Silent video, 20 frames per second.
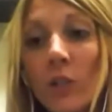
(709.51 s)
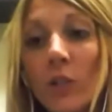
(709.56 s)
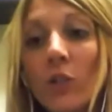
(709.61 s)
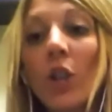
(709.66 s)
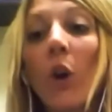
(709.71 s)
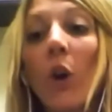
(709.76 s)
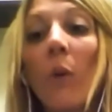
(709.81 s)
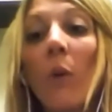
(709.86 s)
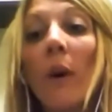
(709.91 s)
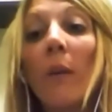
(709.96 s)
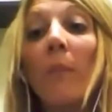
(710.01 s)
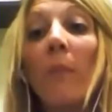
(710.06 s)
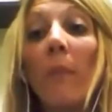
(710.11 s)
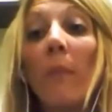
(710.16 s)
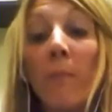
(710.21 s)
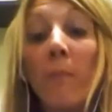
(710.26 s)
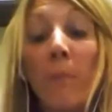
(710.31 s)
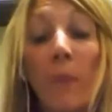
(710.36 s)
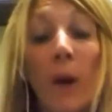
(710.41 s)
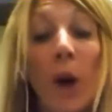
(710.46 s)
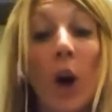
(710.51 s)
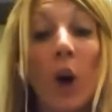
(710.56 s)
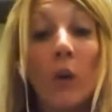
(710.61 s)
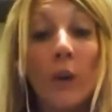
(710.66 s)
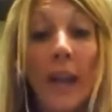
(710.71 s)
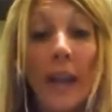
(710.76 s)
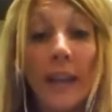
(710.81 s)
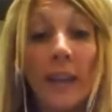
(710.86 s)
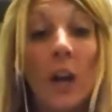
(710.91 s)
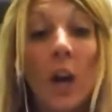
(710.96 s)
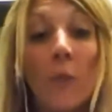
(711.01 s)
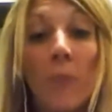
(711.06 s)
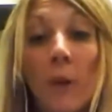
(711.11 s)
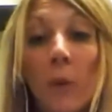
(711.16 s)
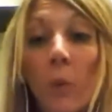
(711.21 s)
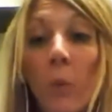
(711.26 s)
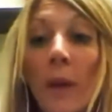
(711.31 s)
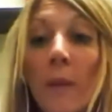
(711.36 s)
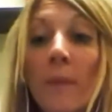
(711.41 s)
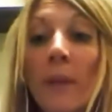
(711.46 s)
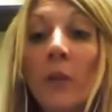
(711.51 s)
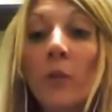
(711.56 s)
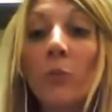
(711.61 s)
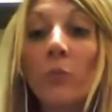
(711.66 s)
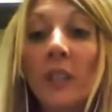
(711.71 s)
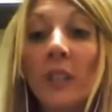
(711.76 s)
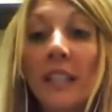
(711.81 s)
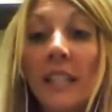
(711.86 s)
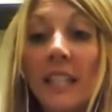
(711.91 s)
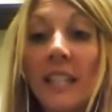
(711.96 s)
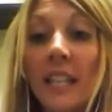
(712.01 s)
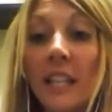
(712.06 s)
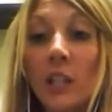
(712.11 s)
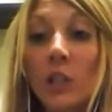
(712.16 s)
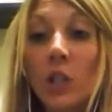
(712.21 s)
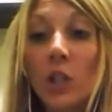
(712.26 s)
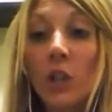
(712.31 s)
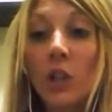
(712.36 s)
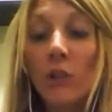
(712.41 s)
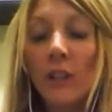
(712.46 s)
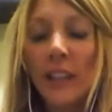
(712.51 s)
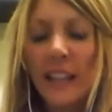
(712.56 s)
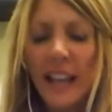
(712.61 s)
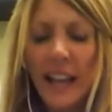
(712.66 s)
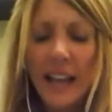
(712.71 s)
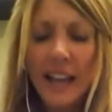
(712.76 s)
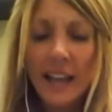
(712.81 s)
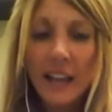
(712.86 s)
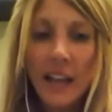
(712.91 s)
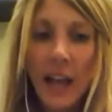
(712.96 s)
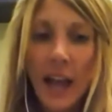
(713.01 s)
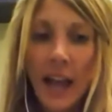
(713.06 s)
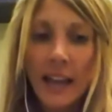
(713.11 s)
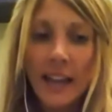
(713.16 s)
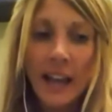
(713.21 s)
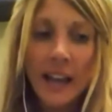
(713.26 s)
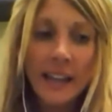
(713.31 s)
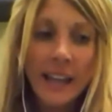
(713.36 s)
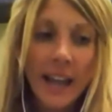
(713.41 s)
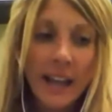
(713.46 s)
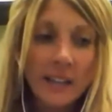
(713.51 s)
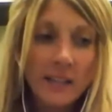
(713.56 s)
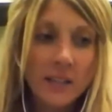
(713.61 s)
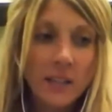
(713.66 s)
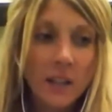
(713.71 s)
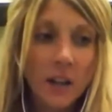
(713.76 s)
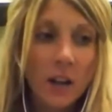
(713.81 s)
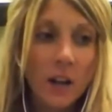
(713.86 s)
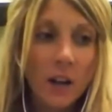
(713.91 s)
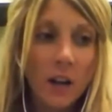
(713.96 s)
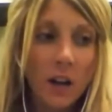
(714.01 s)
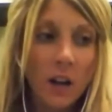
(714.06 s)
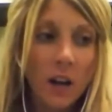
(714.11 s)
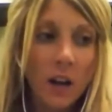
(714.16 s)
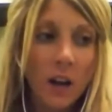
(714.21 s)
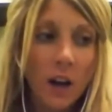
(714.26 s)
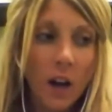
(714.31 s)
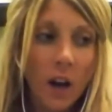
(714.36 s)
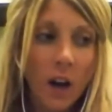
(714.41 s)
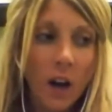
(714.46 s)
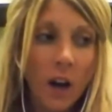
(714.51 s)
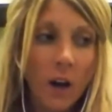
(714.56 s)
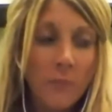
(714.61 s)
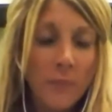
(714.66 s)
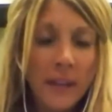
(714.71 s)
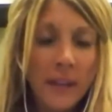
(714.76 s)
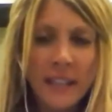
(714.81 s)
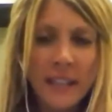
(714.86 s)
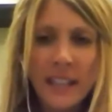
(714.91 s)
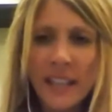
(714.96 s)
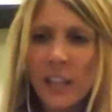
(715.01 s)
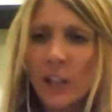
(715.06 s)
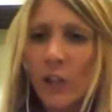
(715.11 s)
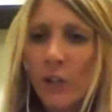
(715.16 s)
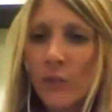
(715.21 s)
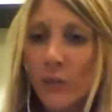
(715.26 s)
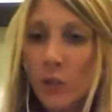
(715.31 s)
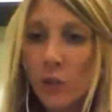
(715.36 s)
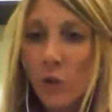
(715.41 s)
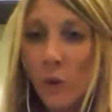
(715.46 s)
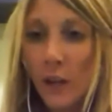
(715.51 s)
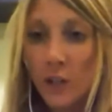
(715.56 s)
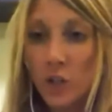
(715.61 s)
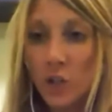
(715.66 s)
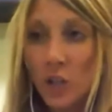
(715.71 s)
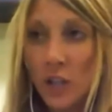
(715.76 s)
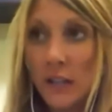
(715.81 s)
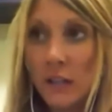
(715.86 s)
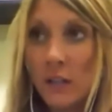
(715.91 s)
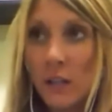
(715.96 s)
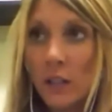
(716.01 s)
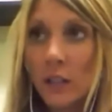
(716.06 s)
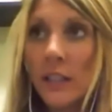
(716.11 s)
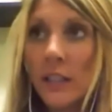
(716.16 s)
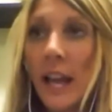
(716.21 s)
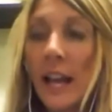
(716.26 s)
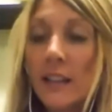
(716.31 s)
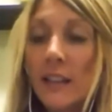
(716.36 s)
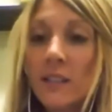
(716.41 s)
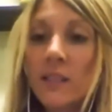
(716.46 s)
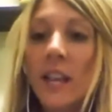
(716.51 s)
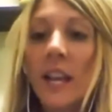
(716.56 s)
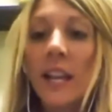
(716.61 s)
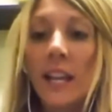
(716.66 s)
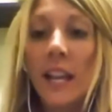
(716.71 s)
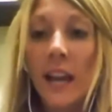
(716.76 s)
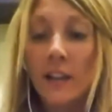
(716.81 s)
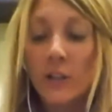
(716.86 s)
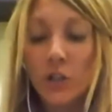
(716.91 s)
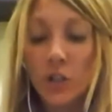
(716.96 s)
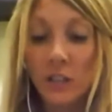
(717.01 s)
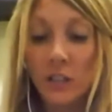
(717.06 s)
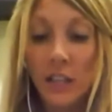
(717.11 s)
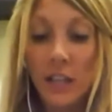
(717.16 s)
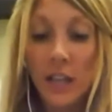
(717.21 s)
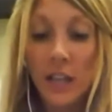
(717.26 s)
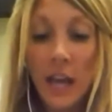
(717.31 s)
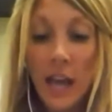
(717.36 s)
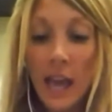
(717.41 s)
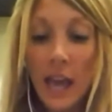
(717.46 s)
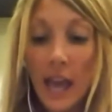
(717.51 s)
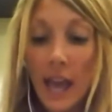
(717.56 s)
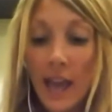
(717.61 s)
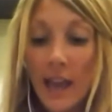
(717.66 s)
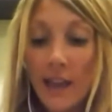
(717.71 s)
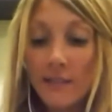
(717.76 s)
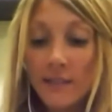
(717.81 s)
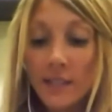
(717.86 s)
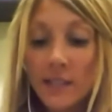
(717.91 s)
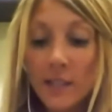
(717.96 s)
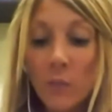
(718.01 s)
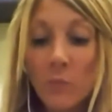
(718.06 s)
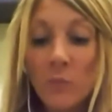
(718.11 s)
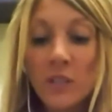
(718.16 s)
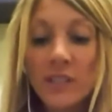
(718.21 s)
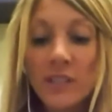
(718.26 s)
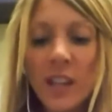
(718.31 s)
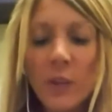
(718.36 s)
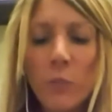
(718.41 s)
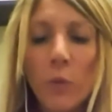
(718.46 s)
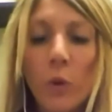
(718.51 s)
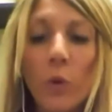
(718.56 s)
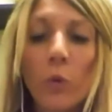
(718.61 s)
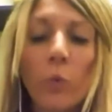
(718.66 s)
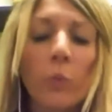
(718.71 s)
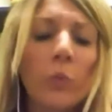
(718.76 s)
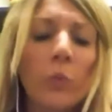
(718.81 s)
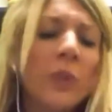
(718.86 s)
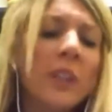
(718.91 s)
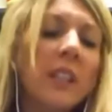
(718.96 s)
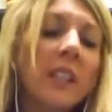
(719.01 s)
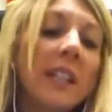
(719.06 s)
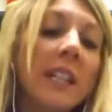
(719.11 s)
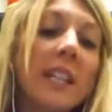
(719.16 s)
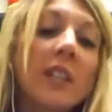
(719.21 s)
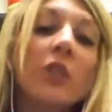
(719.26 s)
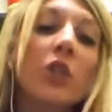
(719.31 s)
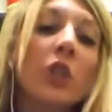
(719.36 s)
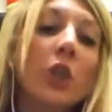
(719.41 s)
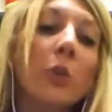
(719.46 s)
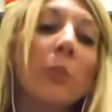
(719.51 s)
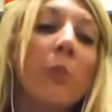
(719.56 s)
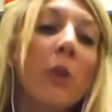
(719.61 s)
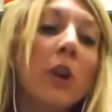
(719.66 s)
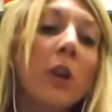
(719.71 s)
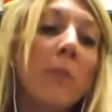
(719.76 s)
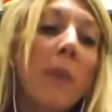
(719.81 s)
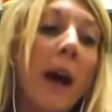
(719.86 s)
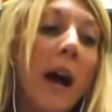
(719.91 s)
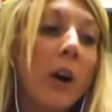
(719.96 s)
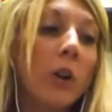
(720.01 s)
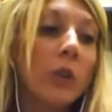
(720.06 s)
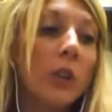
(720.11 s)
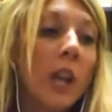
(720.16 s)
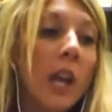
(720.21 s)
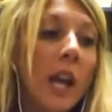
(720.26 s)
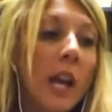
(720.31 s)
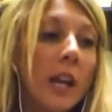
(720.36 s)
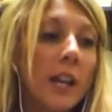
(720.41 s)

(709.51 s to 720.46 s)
so okay, but women really need to know. Like I got asked an interview question last night actually, and someone said, "Well, really, is your book about